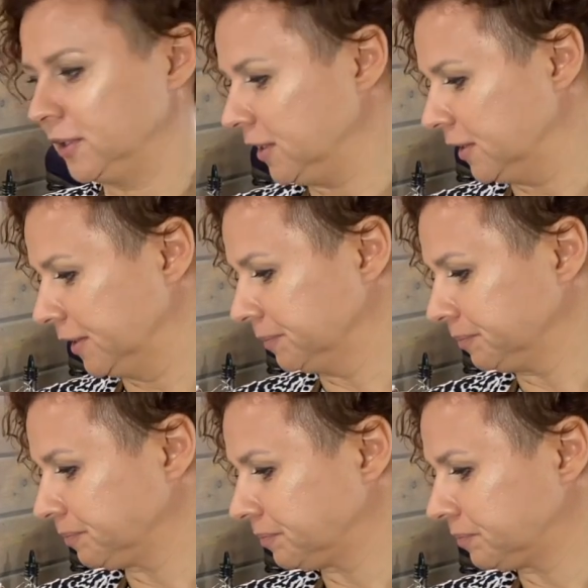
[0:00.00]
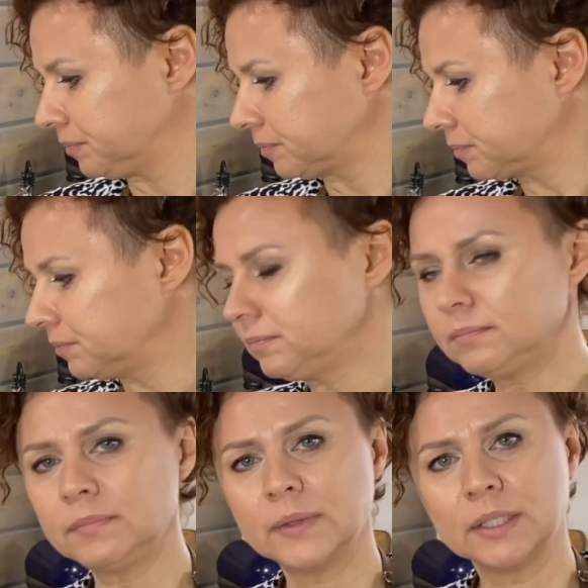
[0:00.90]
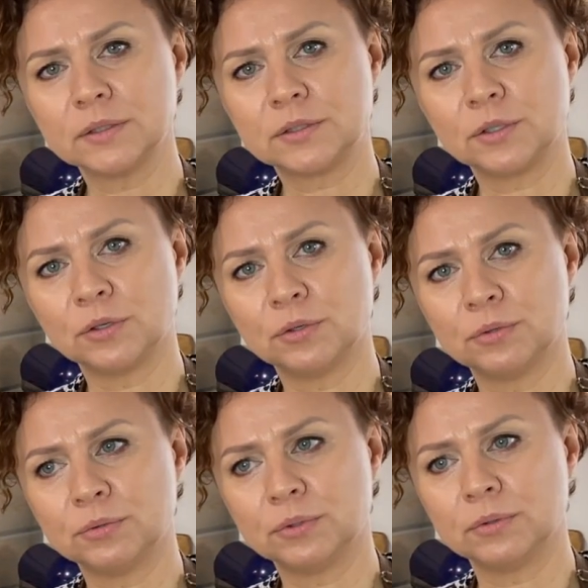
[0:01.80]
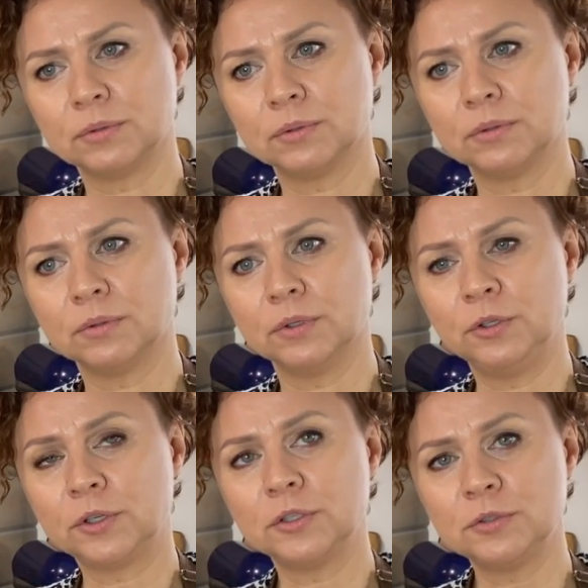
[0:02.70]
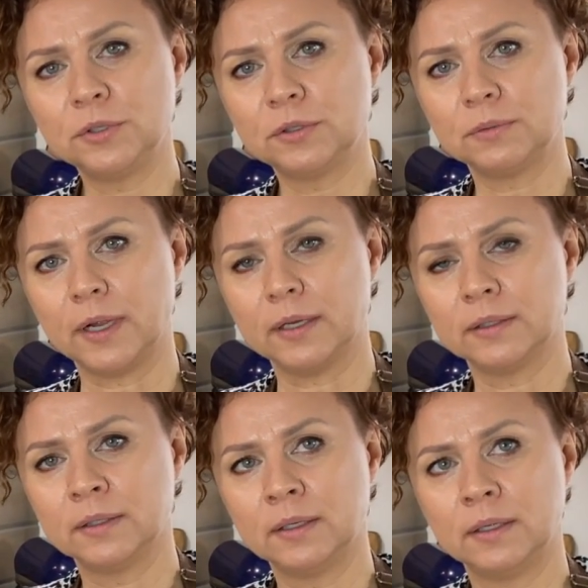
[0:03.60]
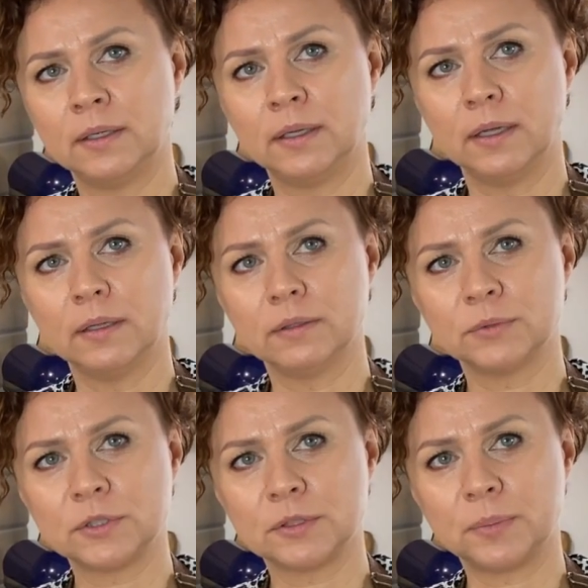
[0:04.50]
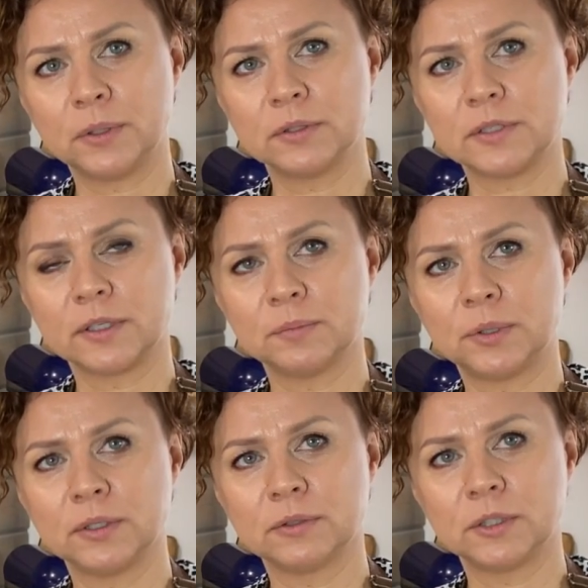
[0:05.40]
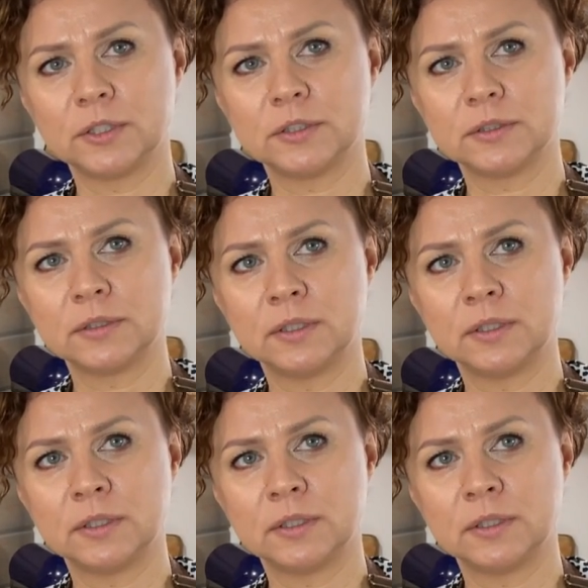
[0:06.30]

eating. So you can do either way. And then what's the second part of the question?